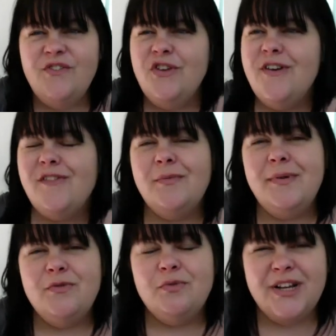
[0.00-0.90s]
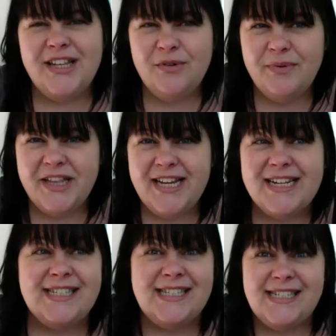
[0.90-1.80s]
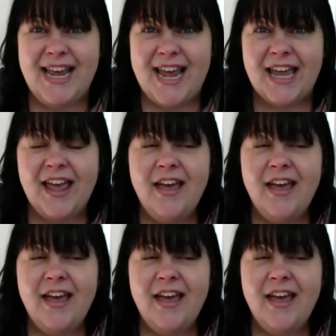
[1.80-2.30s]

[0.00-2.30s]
if you've ever been really, really sick,